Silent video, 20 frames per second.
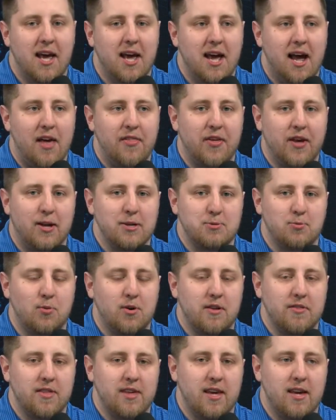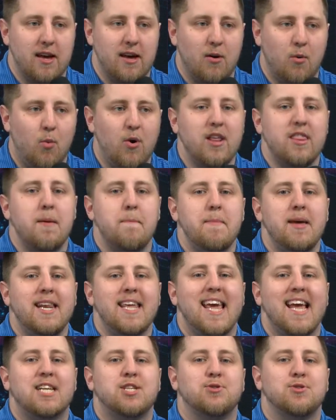I think is one of the many
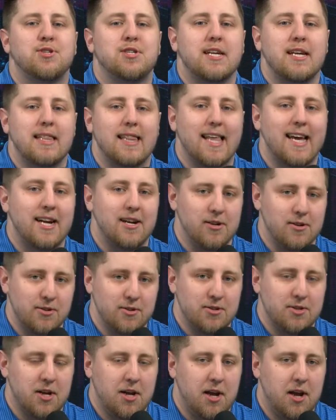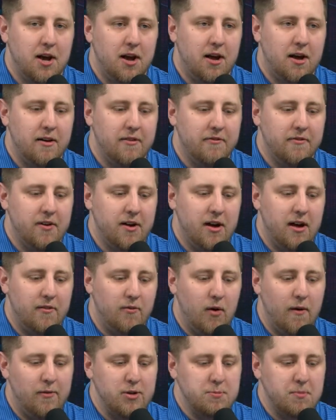interesting layers of
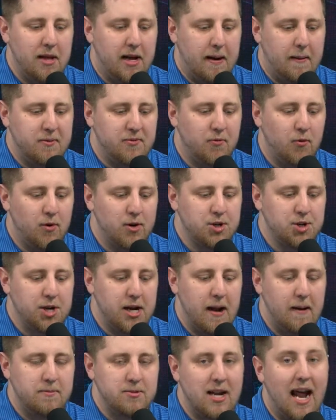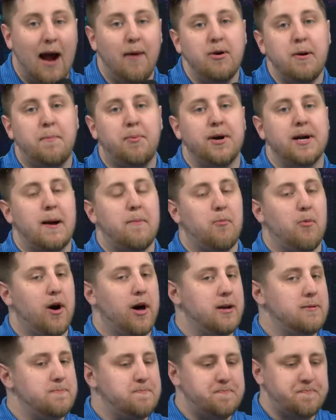what was Black Ops 4 champs. Now I want to bring up
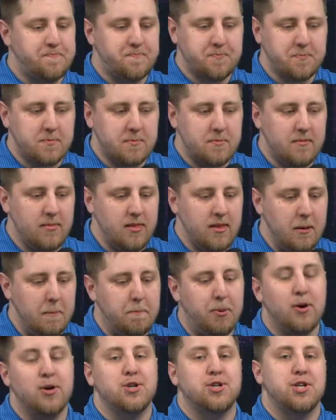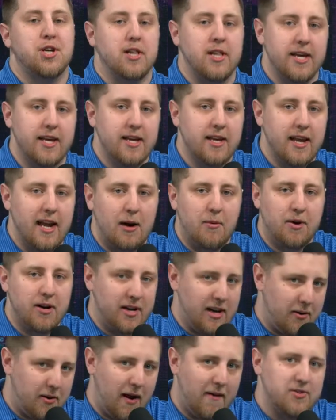one personally, and I
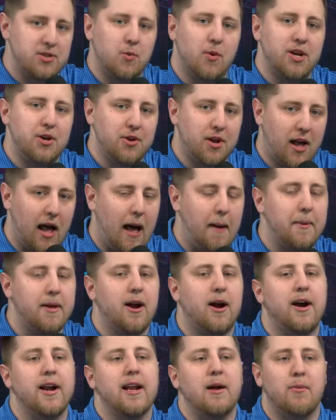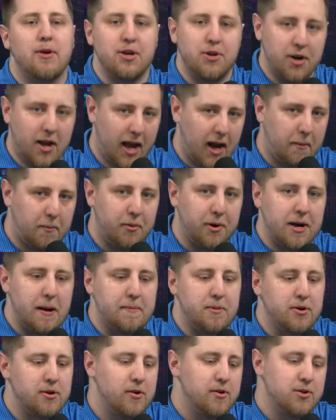obviously want you to comment on it. I want you to kind of bring up
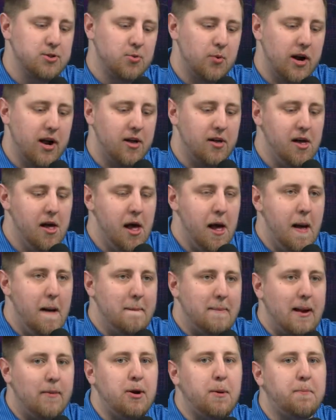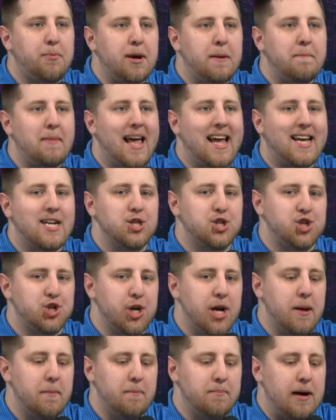your own as well. But I want to bring back a
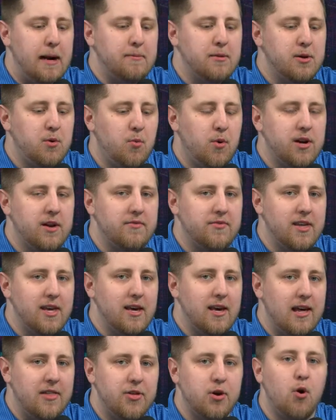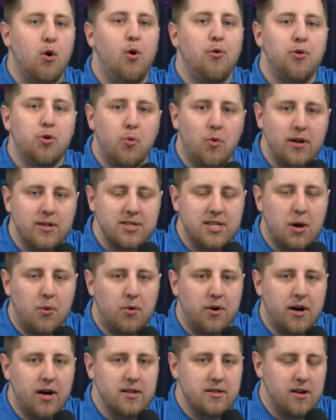gym, probably one of the older ones that we're
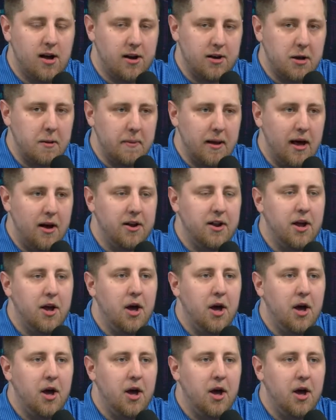going to talk about.